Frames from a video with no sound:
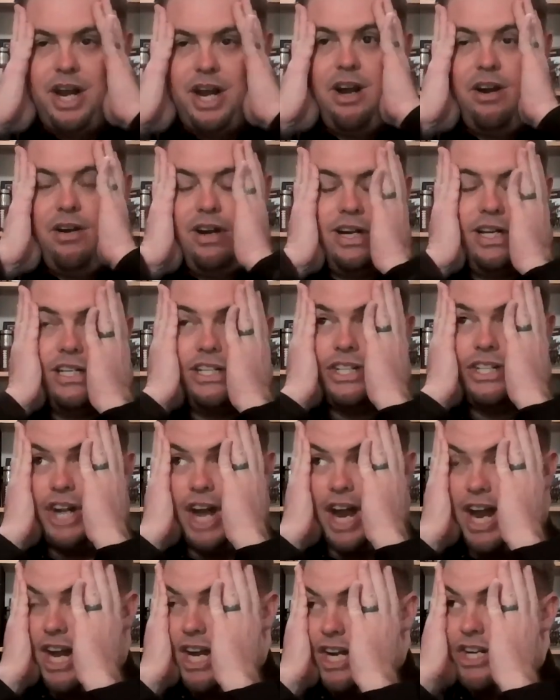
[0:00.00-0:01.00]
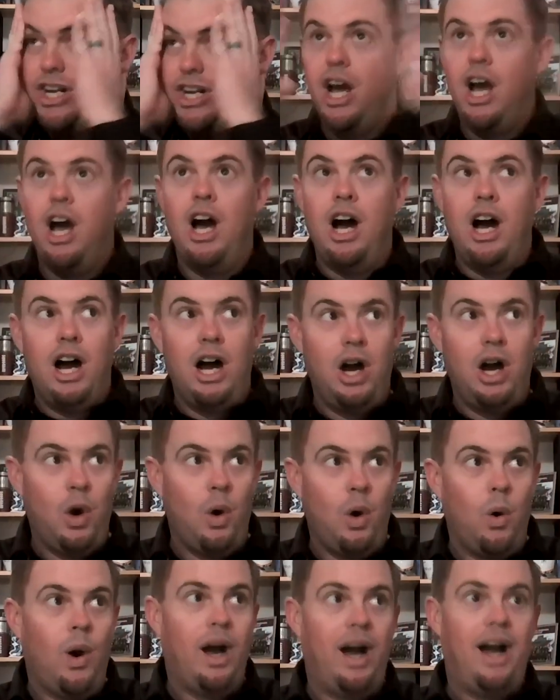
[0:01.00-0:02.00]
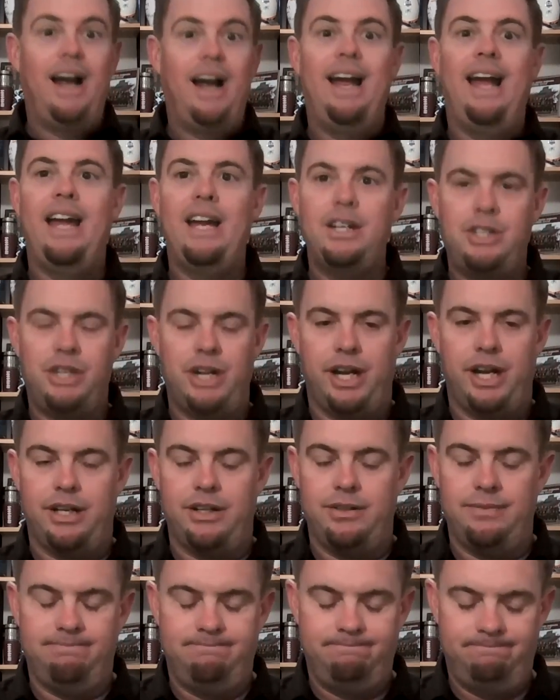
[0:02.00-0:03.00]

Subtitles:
Aaron, it's change. Oh, I hate change.